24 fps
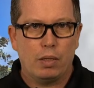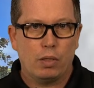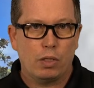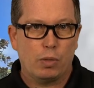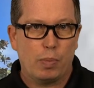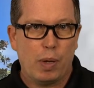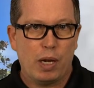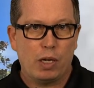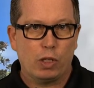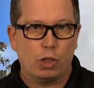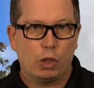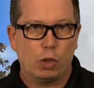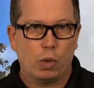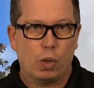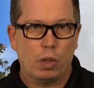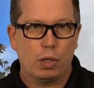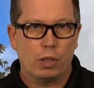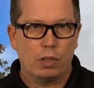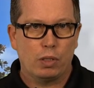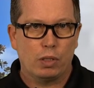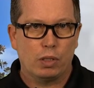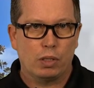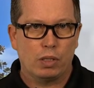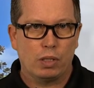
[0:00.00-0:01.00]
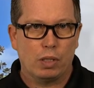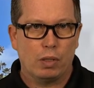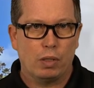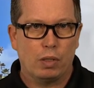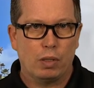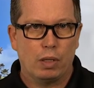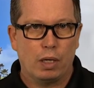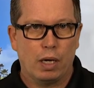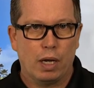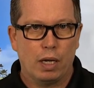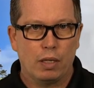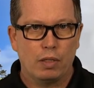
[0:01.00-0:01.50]
there's been a shortage of
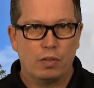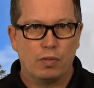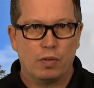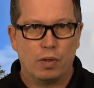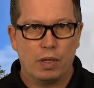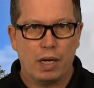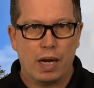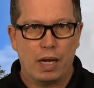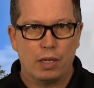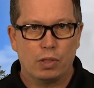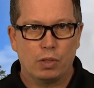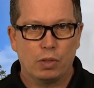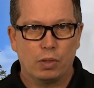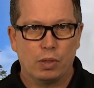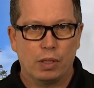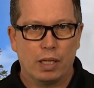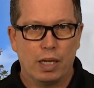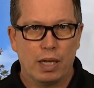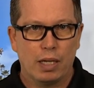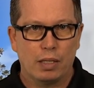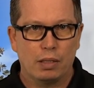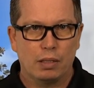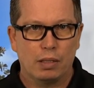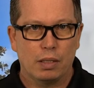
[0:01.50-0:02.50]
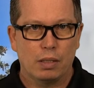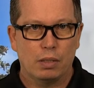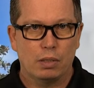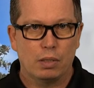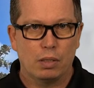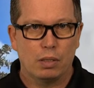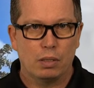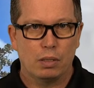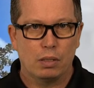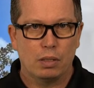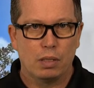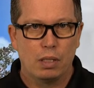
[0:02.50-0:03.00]
cylinder heads for natural gas
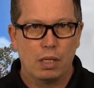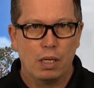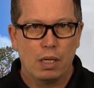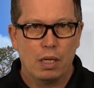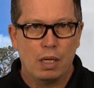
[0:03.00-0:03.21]
engines,